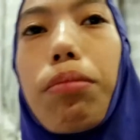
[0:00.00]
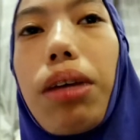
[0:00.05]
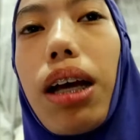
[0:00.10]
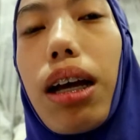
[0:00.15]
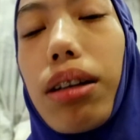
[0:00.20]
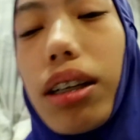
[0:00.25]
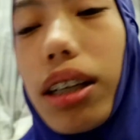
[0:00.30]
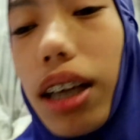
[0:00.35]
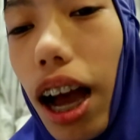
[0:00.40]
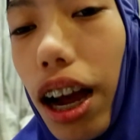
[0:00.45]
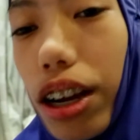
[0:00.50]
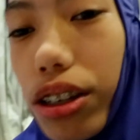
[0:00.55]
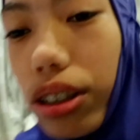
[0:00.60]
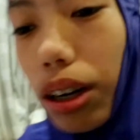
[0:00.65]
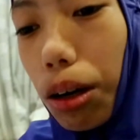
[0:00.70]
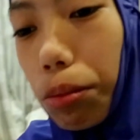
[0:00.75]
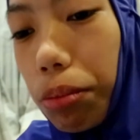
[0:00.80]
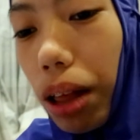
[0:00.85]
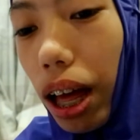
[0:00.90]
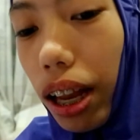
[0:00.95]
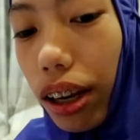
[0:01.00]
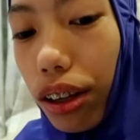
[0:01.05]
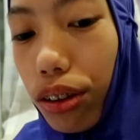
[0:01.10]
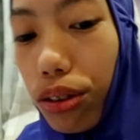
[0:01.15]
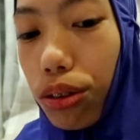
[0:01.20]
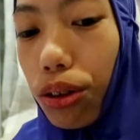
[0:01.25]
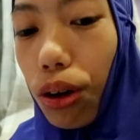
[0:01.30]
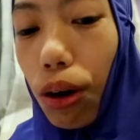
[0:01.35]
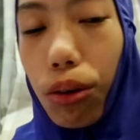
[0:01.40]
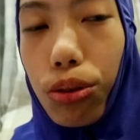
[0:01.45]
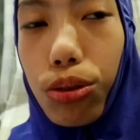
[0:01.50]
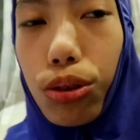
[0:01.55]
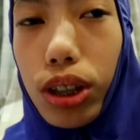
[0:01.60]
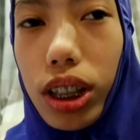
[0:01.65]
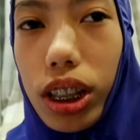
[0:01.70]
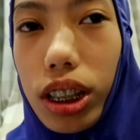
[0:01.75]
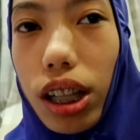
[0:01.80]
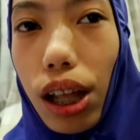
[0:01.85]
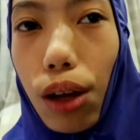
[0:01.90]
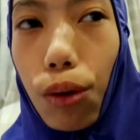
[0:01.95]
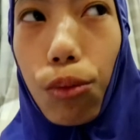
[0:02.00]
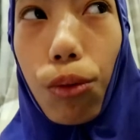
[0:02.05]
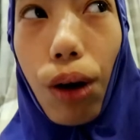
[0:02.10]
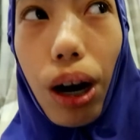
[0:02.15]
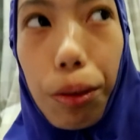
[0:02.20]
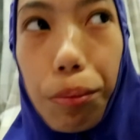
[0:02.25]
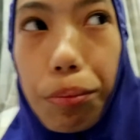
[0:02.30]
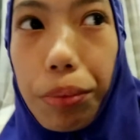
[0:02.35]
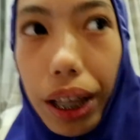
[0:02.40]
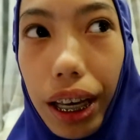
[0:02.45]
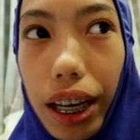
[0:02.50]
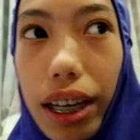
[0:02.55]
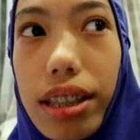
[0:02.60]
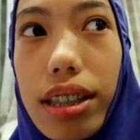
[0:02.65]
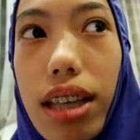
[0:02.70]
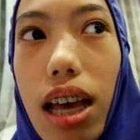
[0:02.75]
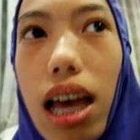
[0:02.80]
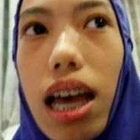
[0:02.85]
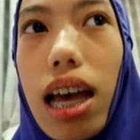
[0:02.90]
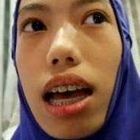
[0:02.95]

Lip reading: Me and qashy are planning to go to this like white place.